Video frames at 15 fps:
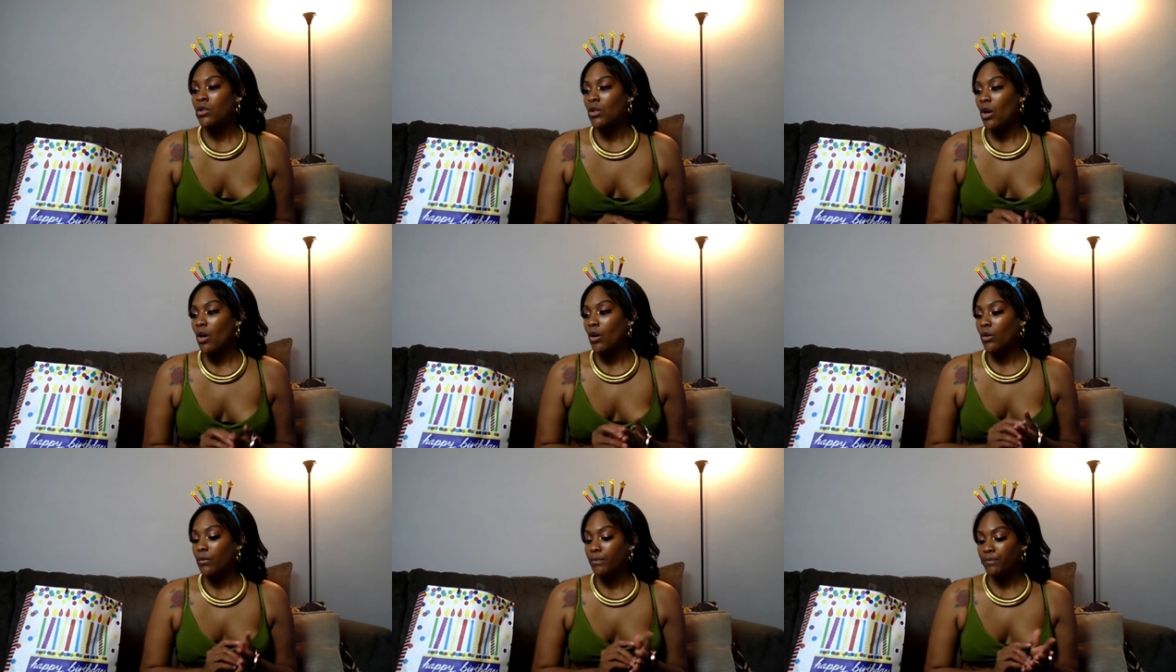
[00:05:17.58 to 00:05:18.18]

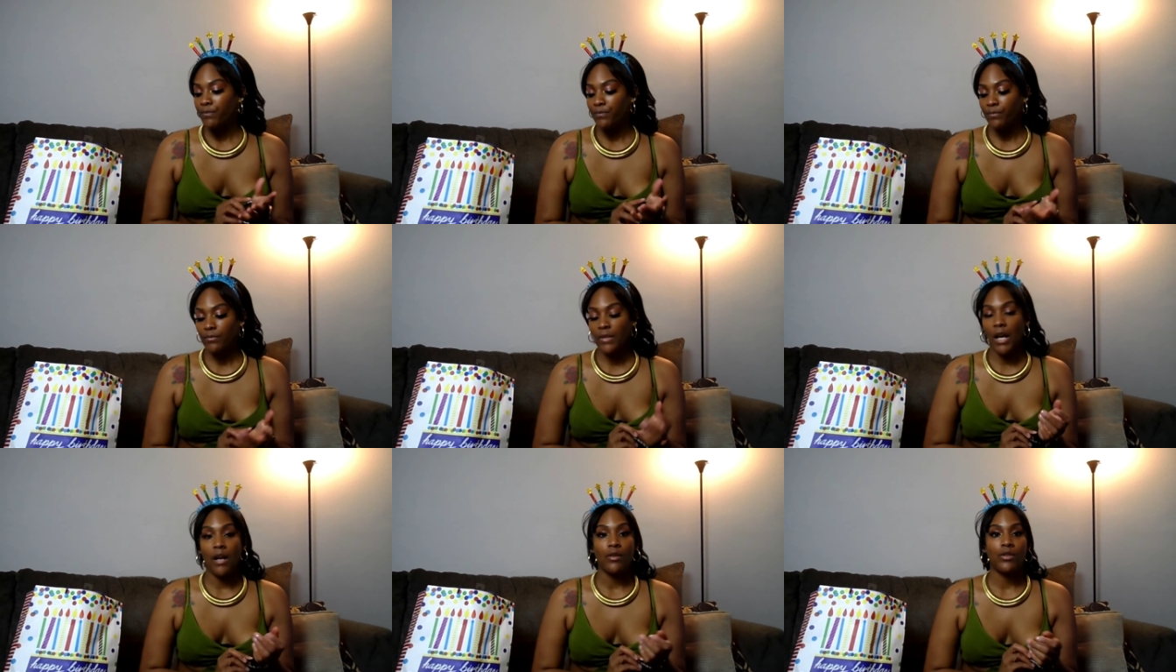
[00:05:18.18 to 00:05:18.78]
So,
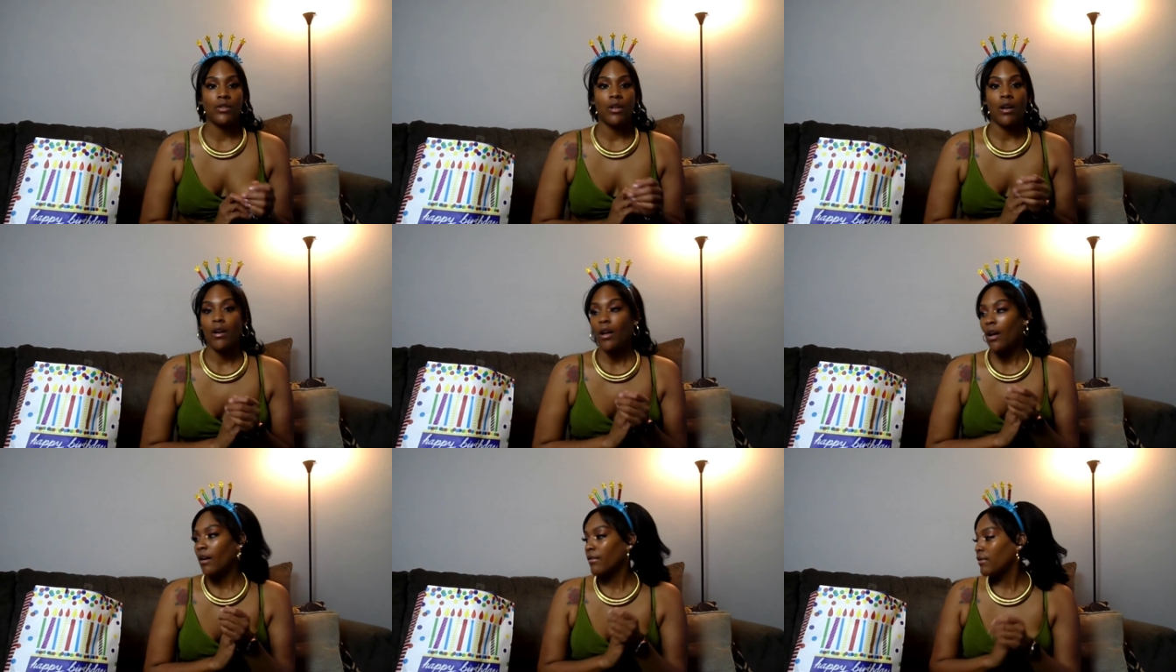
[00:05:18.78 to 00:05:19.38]
I'll
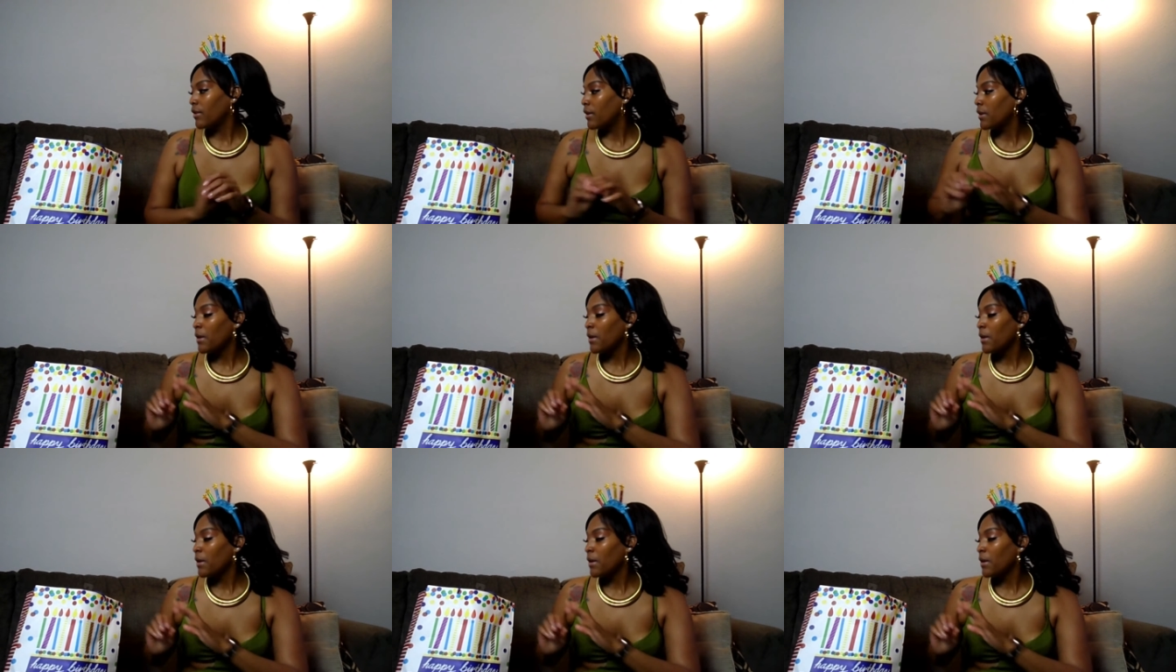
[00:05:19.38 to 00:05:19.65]
start off.